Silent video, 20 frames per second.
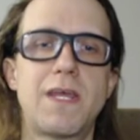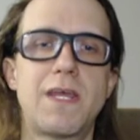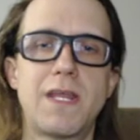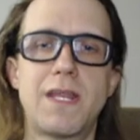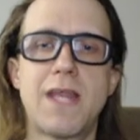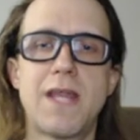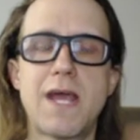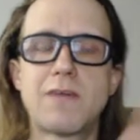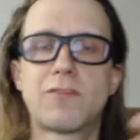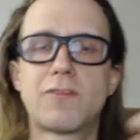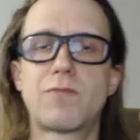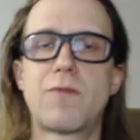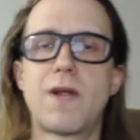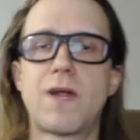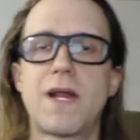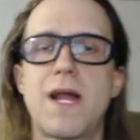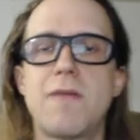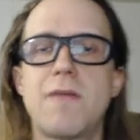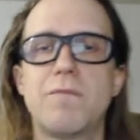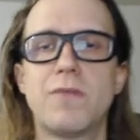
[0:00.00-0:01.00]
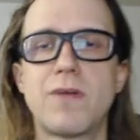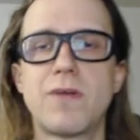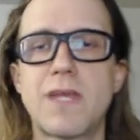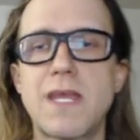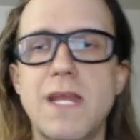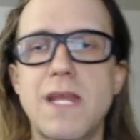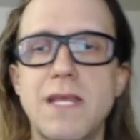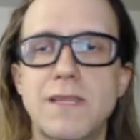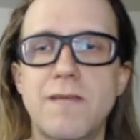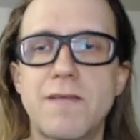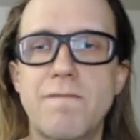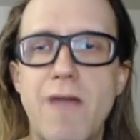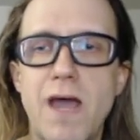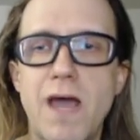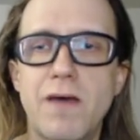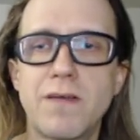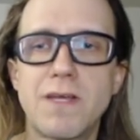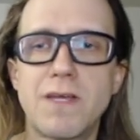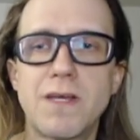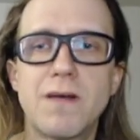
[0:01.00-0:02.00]
and that's where I'm looking at the
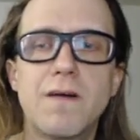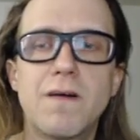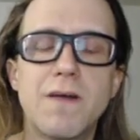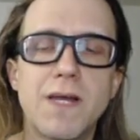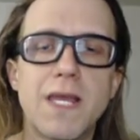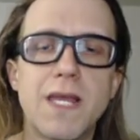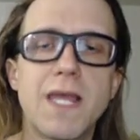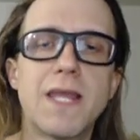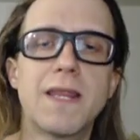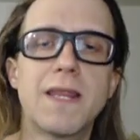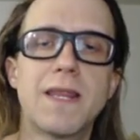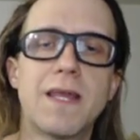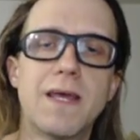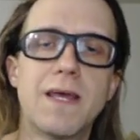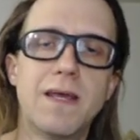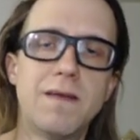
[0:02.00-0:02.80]
value in